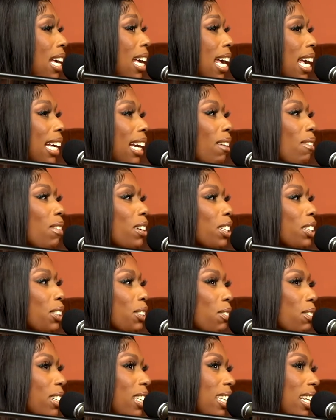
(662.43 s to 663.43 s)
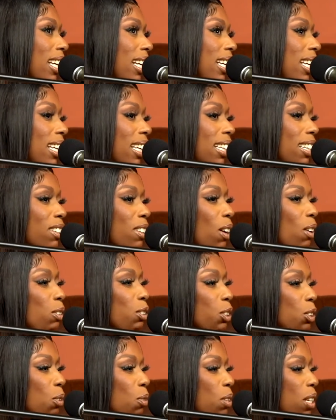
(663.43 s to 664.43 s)
and I want to shoot it like, you know,
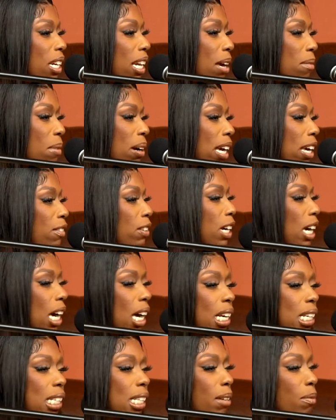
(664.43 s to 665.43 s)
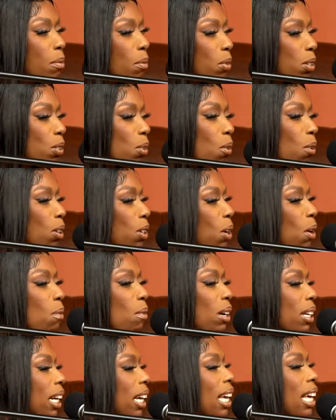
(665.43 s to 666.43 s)
shoot it. And I might have a concept of what's going on
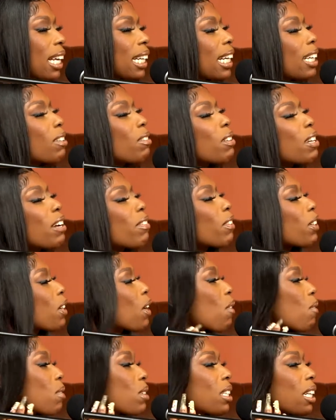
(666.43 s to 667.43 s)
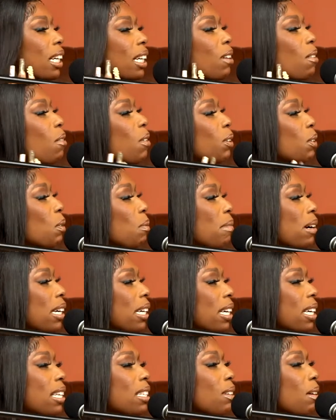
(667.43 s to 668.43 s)
right now. Like you never know what's like going through my
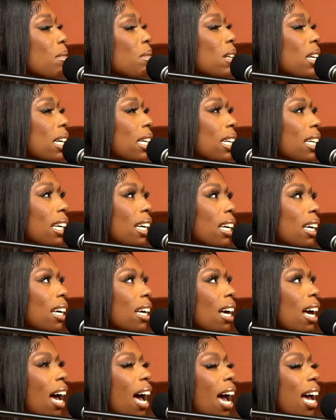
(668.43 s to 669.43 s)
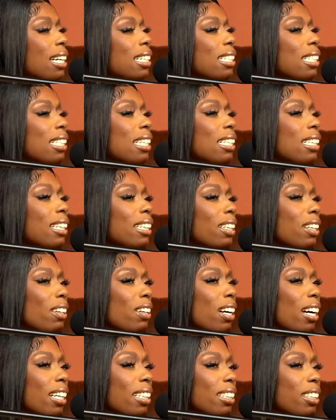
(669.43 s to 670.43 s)
head. So I'm like, I just need to
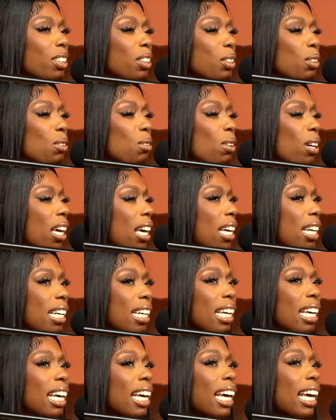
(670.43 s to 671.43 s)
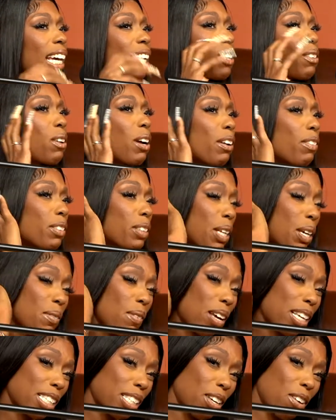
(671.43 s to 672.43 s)
learn how to shoot, edit, and do everything
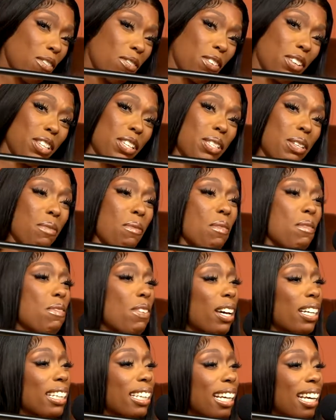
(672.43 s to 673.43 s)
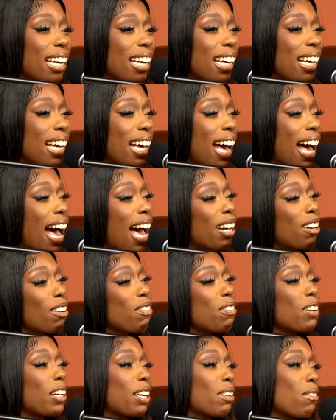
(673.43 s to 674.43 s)
myself for the simple fact that I don't
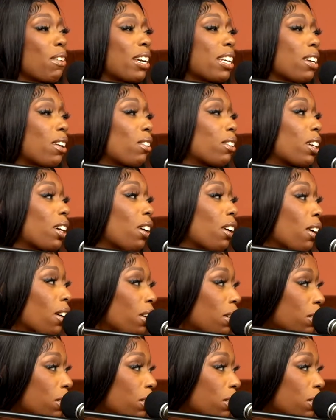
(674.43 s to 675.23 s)
feel like waiting on y'all.